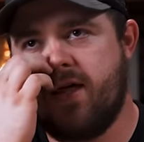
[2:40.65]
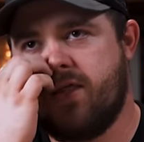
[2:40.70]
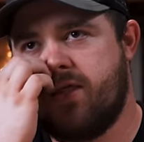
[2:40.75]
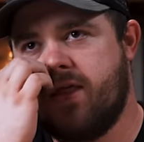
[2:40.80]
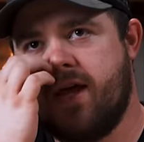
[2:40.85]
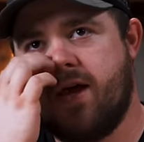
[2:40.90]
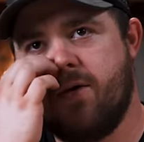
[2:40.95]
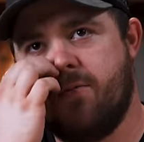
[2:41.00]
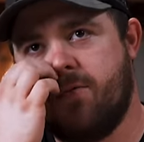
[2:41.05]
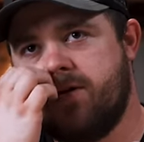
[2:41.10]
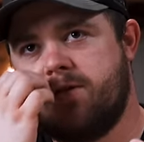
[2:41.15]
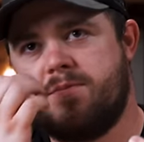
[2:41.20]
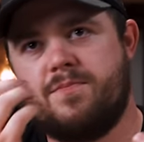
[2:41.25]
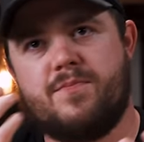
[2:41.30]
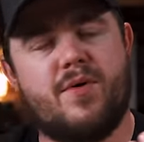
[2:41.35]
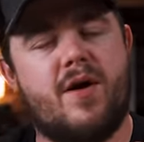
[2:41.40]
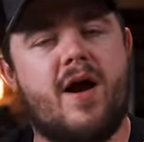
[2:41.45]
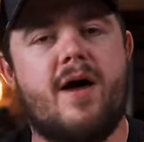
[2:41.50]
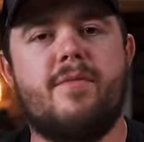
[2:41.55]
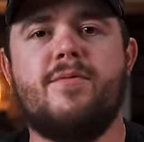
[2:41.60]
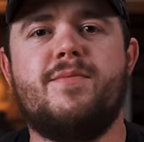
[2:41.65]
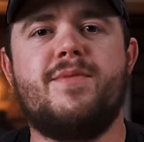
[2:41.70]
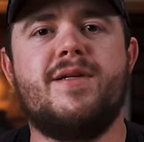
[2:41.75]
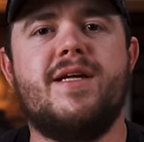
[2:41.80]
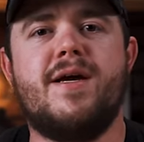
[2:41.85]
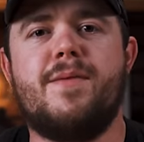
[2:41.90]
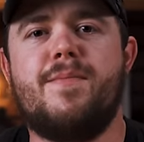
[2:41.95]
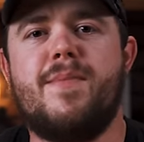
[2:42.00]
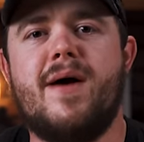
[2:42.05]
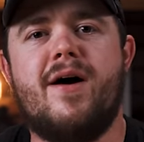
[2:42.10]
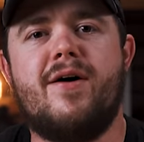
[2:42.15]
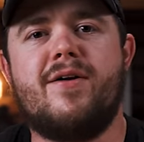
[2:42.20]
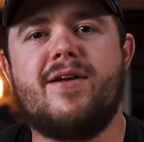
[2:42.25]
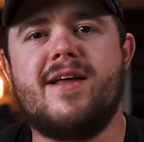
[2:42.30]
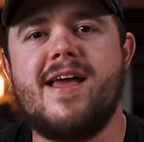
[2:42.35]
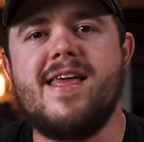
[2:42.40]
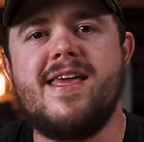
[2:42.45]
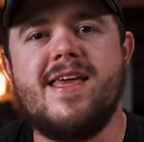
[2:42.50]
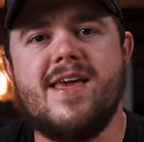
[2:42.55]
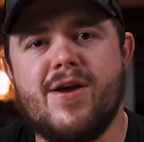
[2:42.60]
I think it was probably
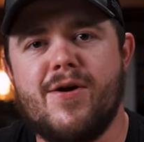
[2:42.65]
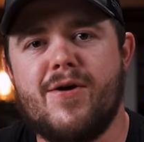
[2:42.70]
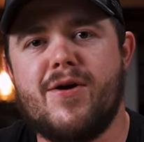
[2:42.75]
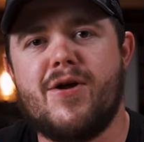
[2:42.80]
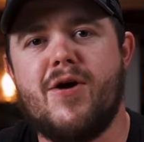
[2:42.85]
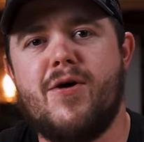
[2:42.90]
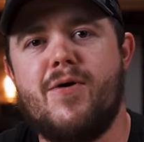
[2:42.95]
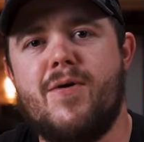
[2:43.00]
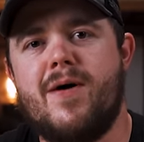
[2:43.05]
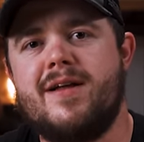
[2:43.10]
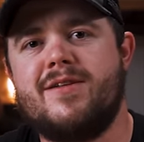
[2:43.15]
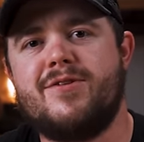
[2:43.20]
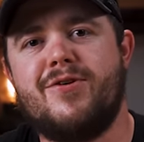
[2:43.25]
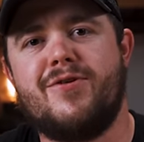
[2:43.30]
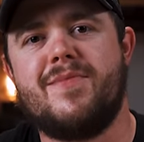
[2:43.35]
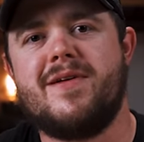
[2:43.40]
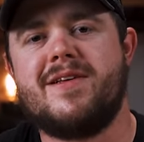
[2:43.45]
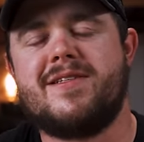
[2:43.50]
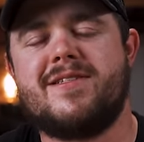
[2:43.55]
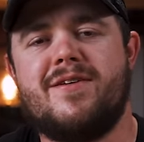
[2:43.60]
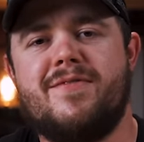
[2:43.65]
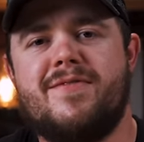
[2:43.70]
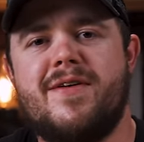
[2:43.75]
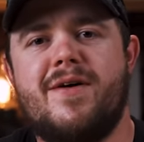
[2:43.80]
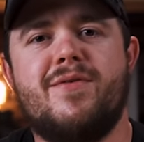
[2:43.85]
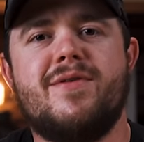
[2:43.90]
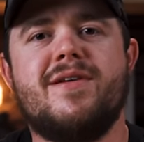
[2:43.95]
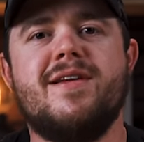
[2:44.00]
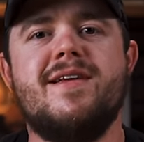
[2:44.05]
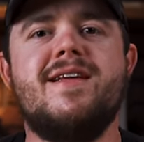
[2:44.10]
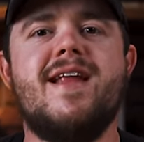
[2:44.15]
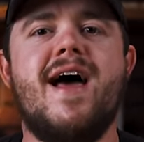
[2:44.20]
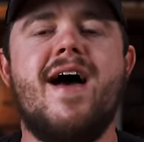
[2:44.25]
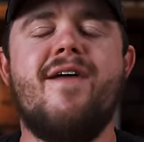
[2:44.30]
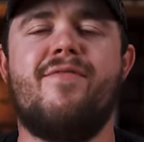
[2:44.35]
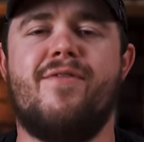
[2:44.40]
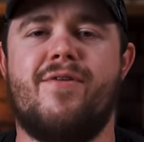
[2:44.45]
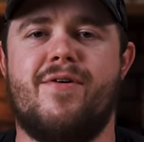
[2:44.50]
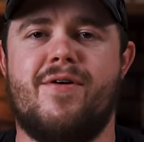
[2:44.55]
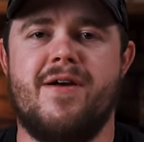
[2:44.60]
about a year ago I told myself I would
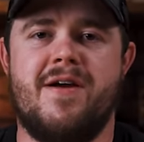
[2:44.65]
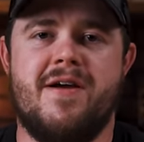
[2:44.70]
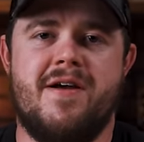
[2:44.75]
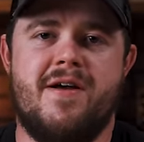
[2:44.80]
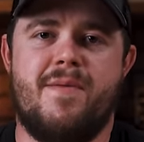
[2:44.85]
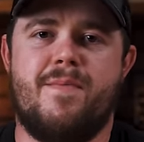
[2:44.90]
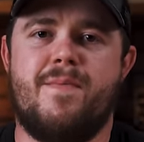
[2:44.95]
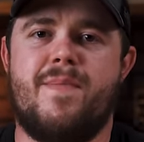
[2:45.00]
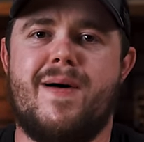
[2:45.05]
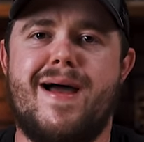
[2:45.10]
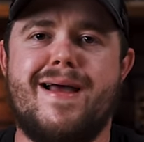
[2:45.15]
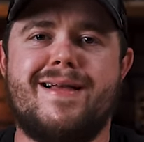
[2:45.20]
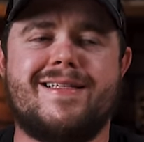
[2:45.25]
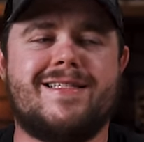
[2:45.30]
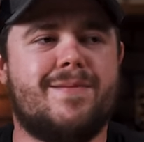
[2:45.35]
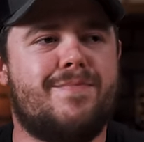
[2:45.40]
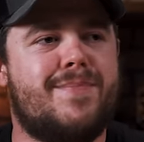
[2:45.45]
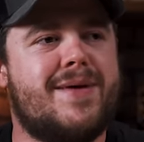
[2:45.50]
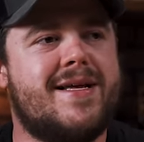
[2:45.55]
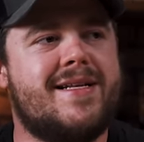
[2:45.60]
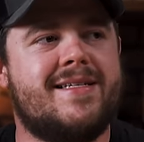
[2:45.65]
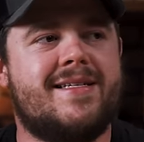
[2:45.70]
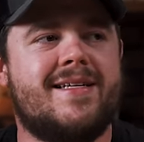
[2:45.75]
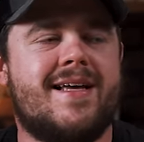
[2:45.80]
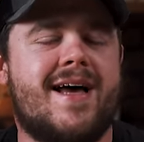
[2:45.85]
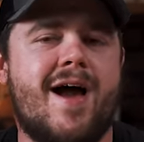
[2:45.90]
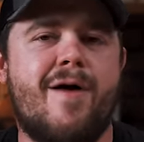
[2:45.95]
never buy a Sebenza.